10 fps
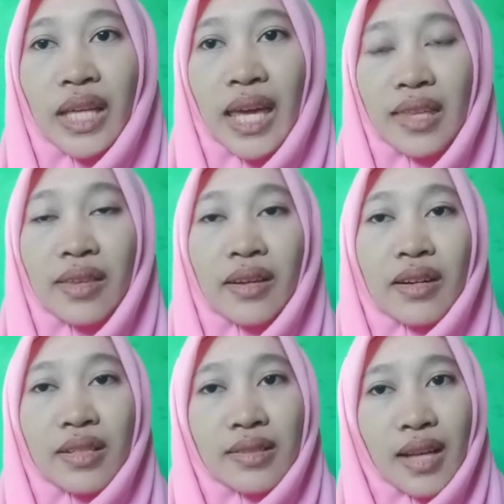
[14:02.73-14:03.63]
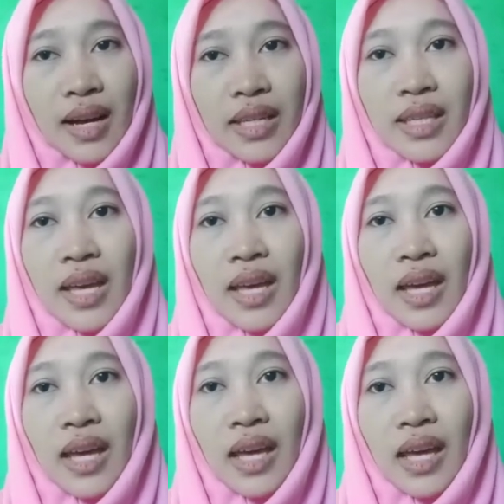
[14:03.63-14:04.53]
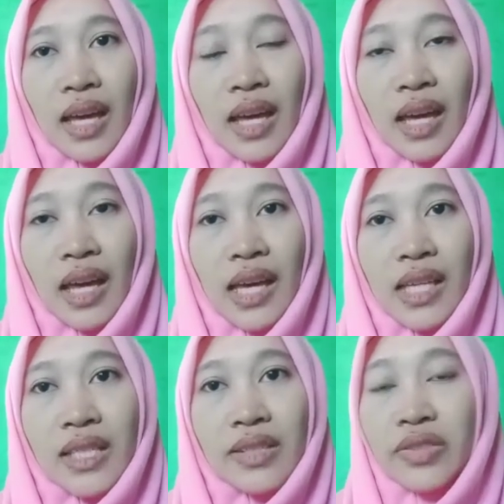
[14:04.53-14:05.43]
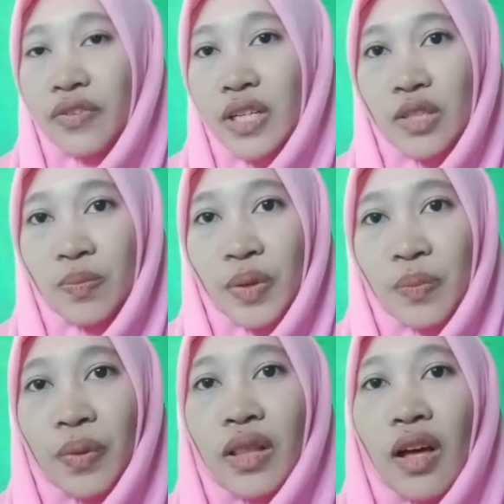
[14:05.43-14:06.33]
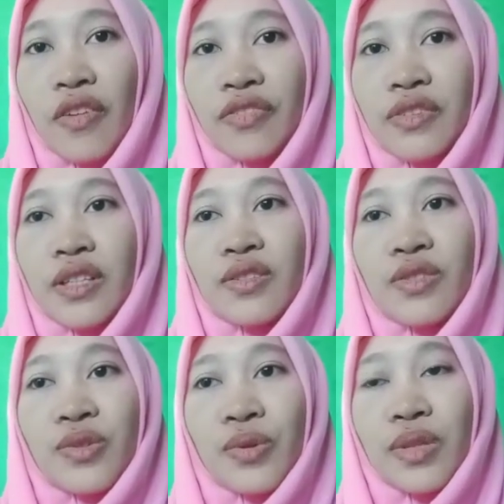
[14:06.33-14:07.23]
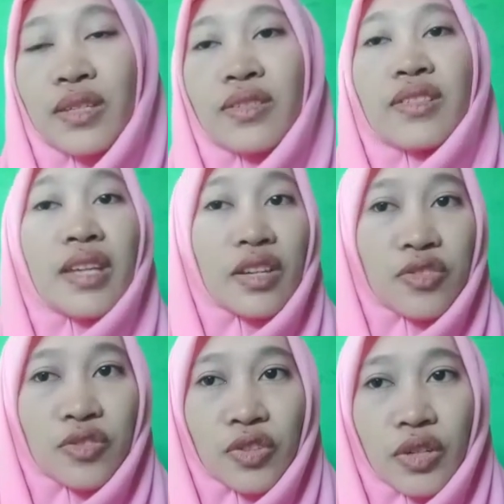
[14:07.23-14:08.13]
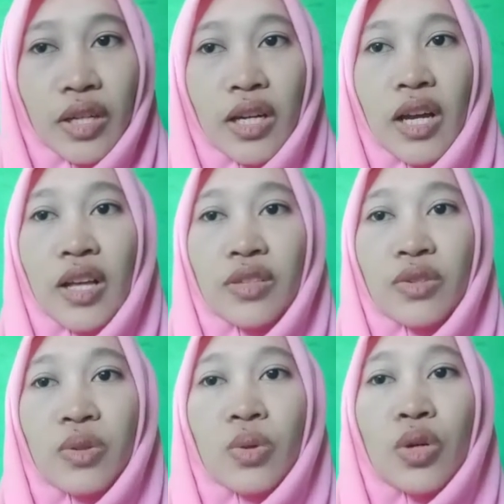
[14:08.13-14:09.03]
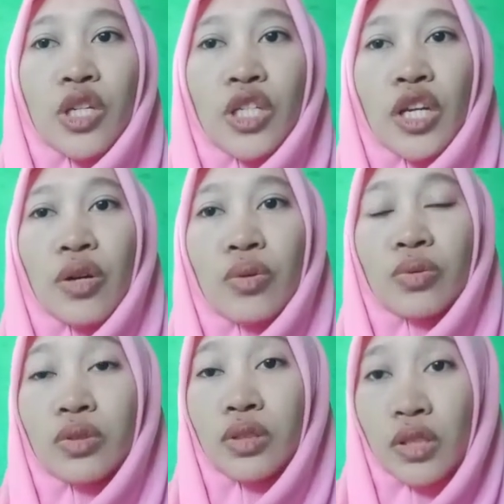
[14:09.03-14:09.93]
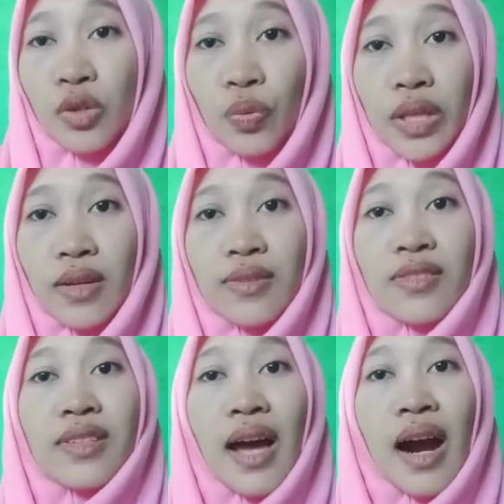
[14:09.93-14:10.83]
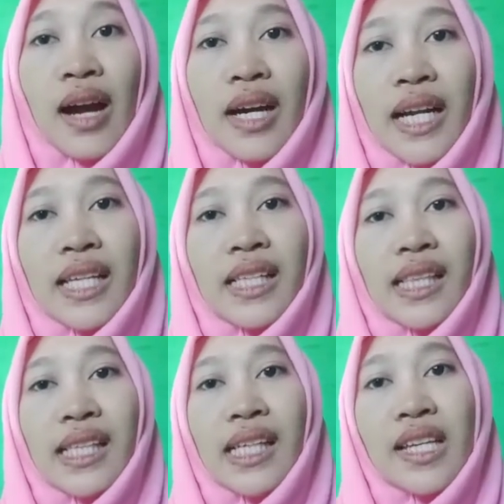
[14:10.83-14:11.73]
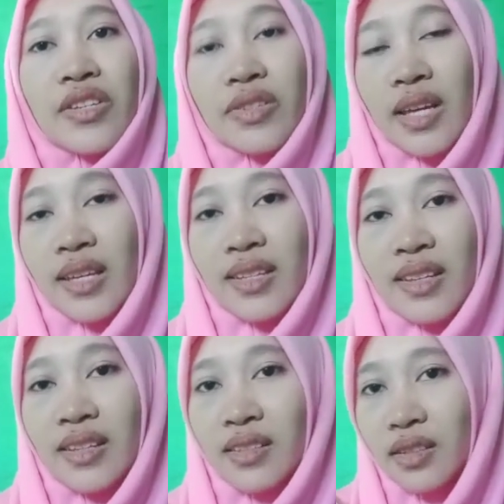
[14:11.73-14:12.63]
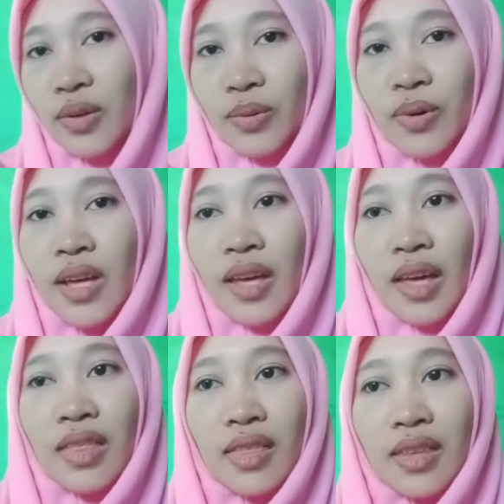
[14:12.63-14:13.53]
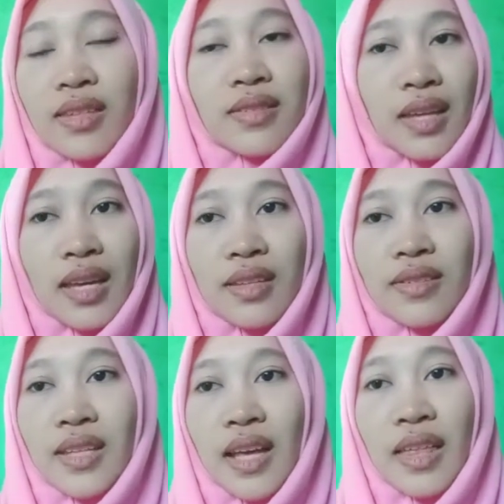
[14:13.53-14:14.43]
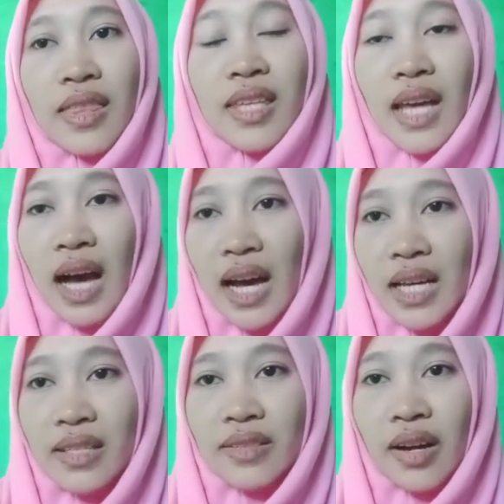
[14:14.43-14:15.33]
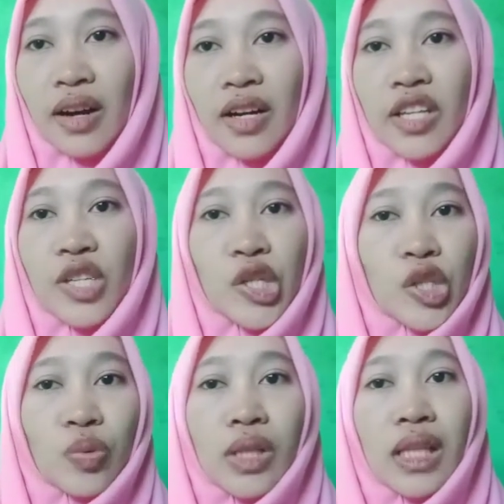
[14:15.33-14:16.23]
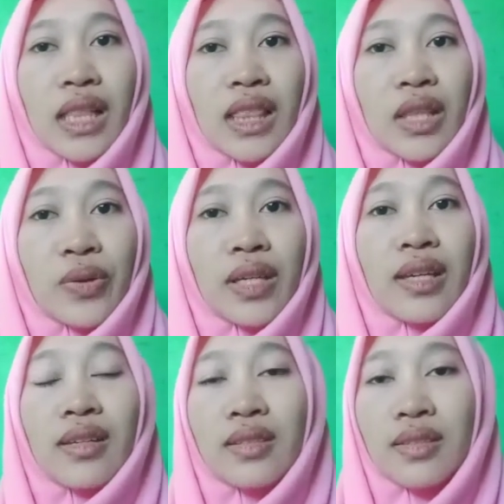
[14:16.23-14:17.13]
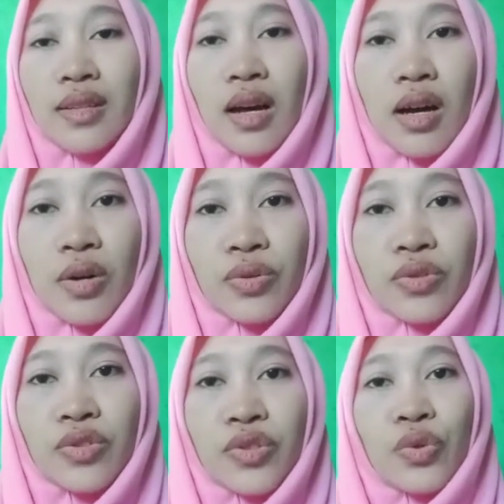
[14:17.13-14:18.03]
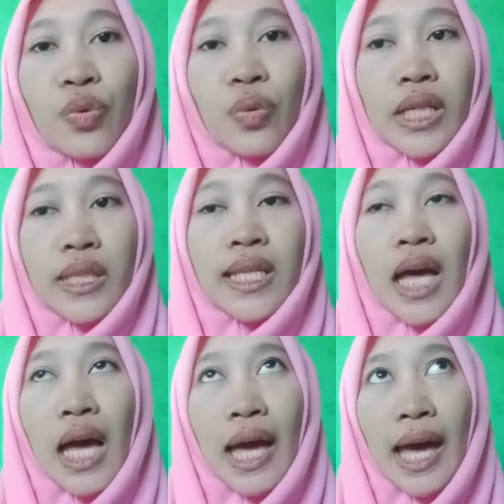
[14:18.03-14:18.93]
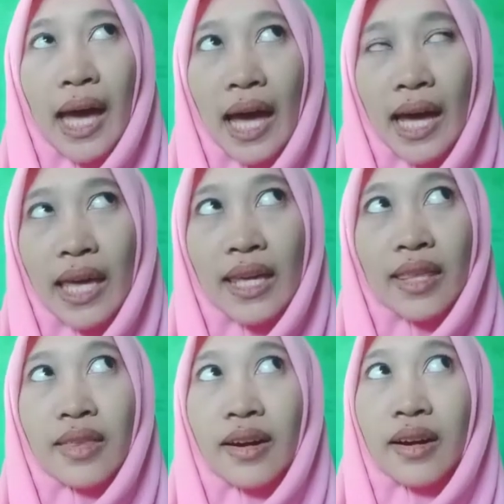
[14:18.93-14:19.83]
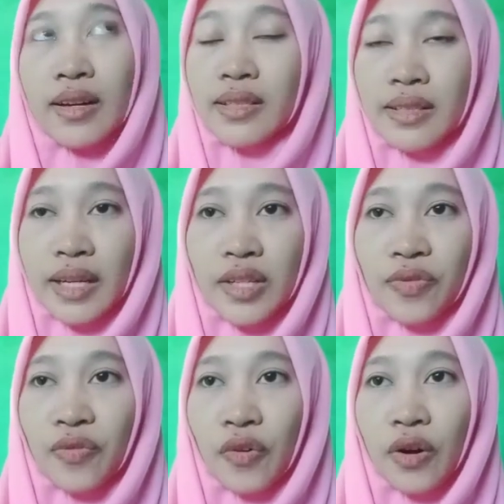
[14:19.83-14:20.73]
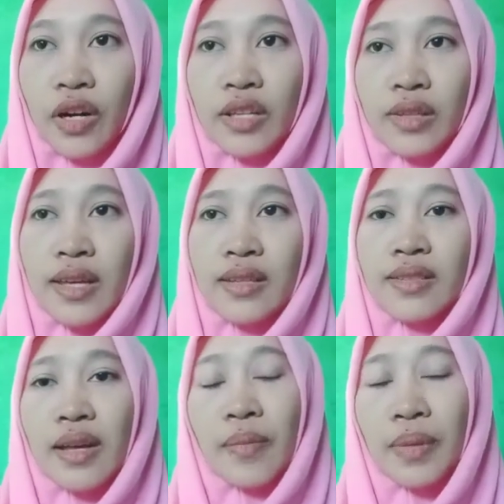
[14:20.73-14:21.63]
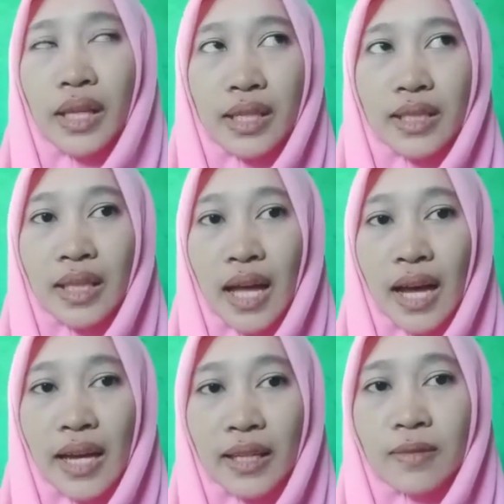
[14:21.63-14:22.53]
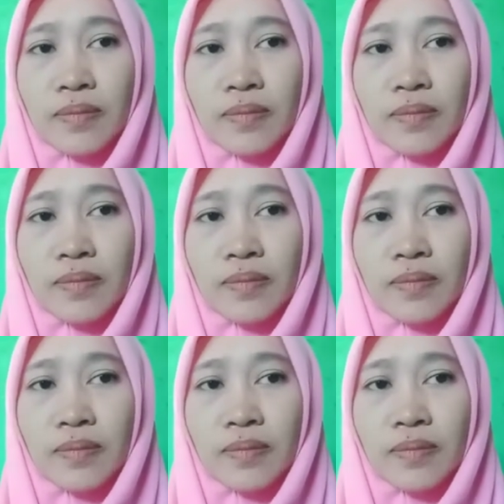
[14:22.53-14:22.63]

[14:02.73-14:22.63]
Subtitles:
either side, and Japanese people often do this gesture to show no without directly saying no. In this case, the eyes are usually looking down towards either side. For the example is like